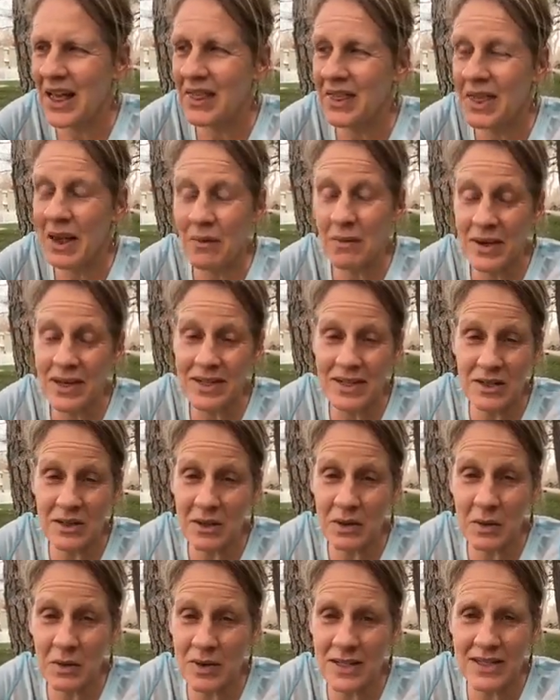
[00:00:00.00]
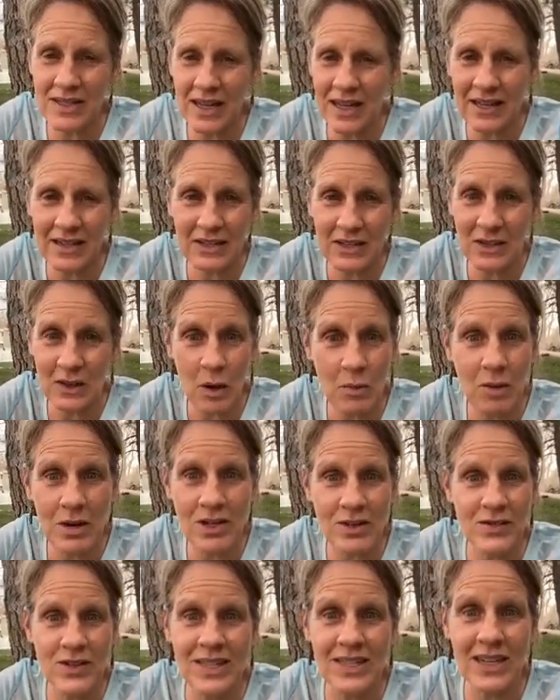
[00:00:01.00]
that we do, it's like so much
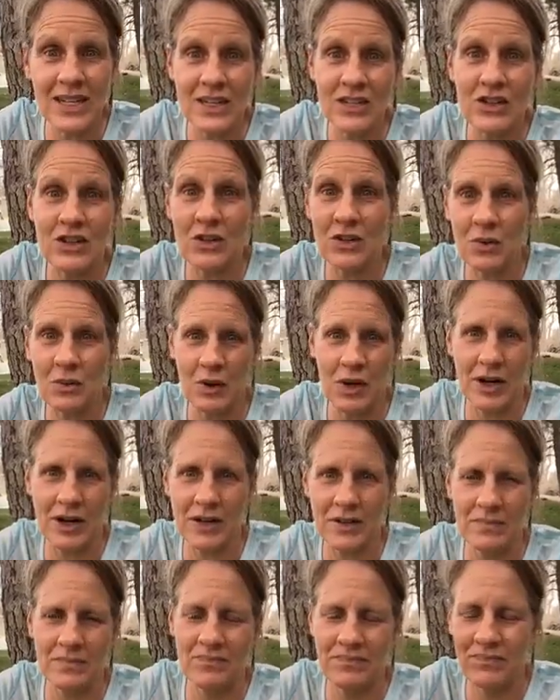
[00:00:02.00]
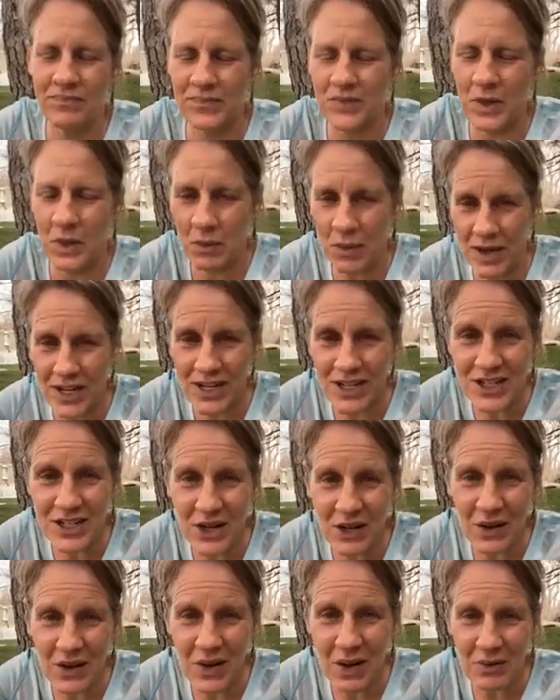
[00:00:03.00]
of it's internal work. So I wanted to
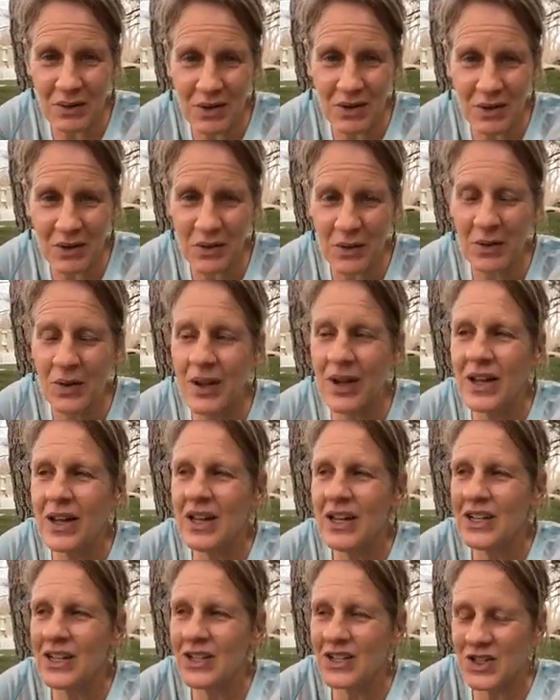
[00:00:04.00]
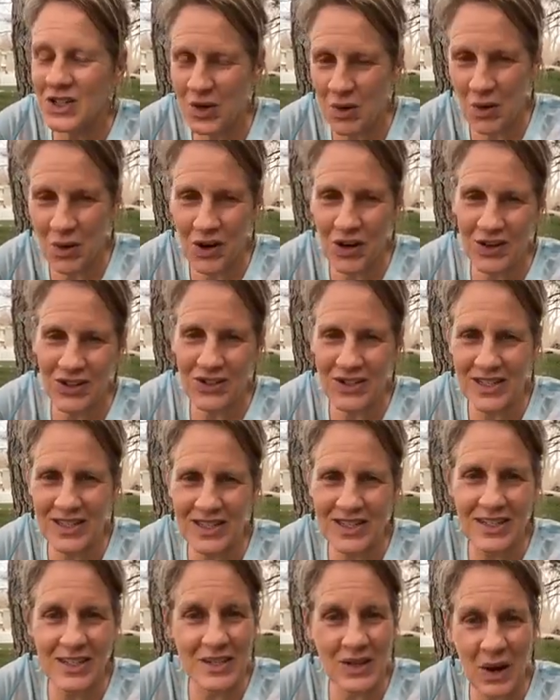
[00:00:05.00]
share all that with you.
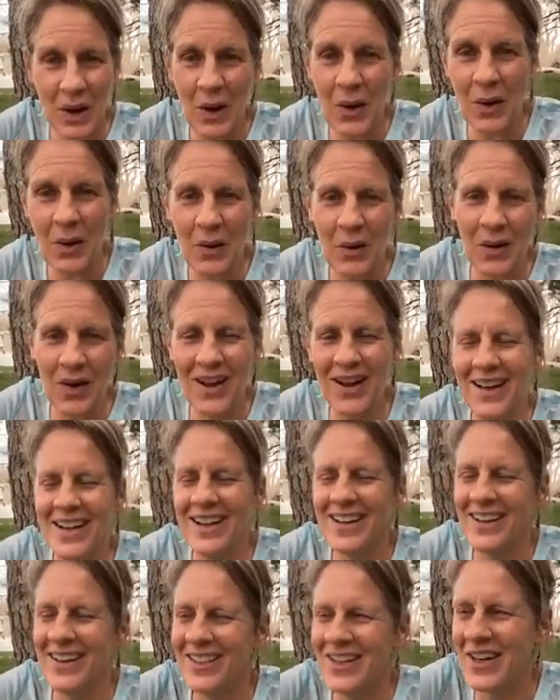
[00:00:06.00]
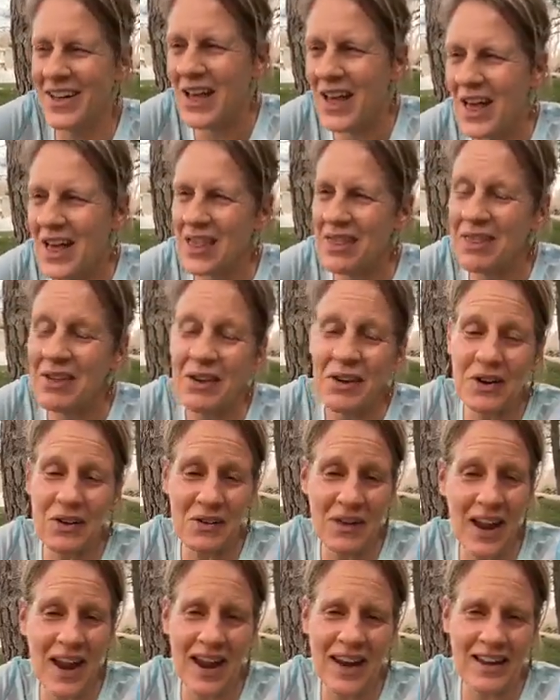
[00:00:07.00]
Chores, go. They're
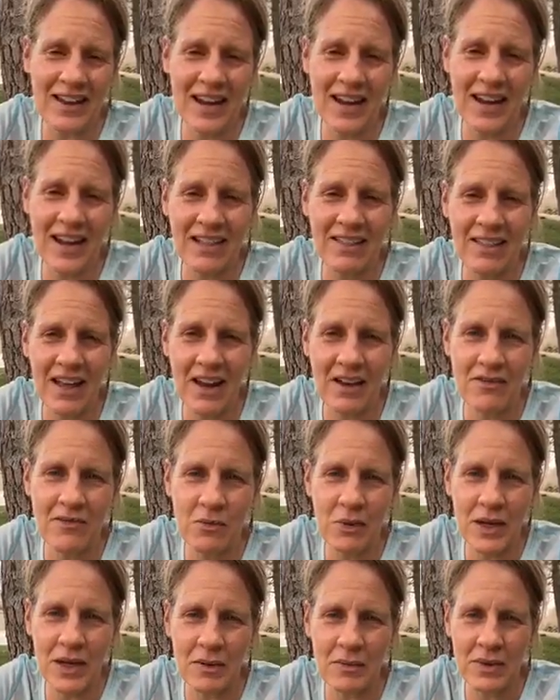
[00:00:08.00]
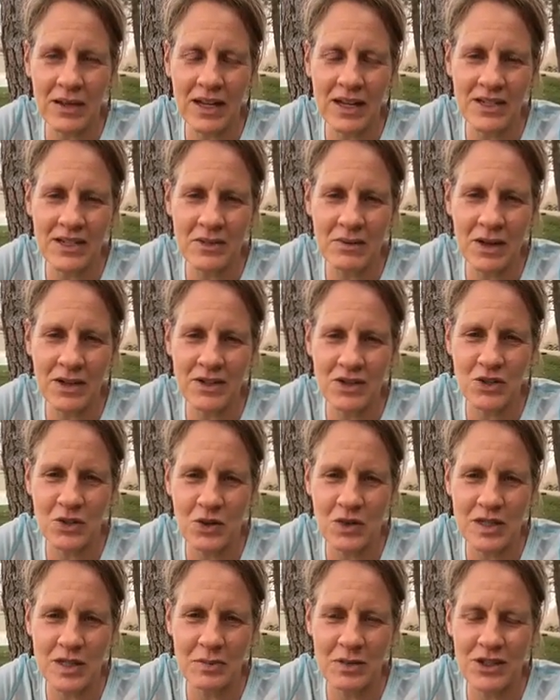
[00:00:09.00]
great. And I love working with kids around
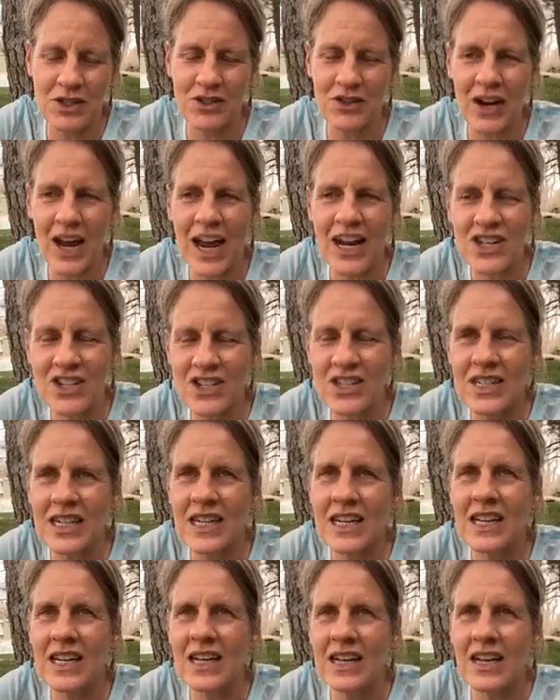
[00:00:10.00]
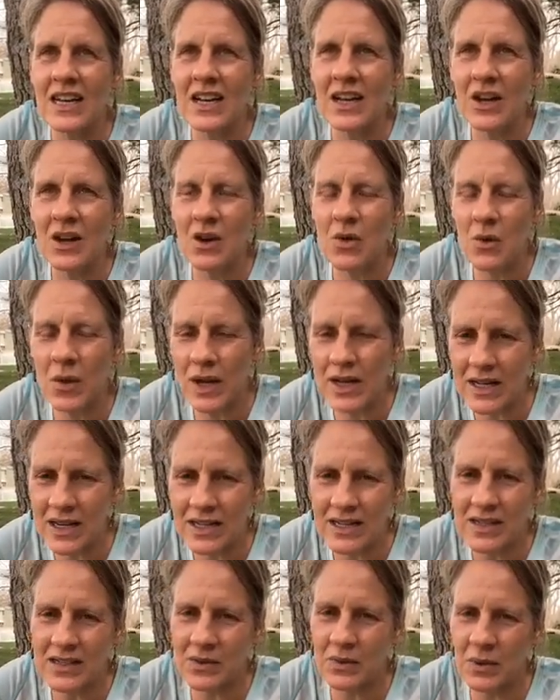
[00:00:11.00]
chores because they're actually quite
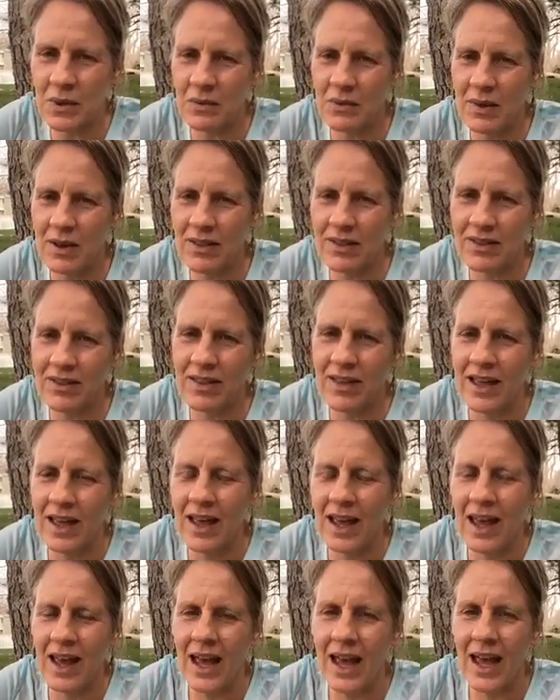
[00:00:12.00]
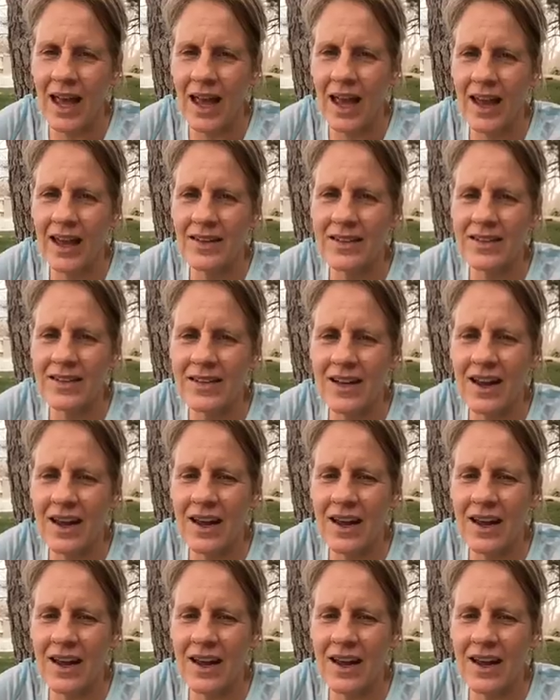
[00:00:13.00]
easy to work with. And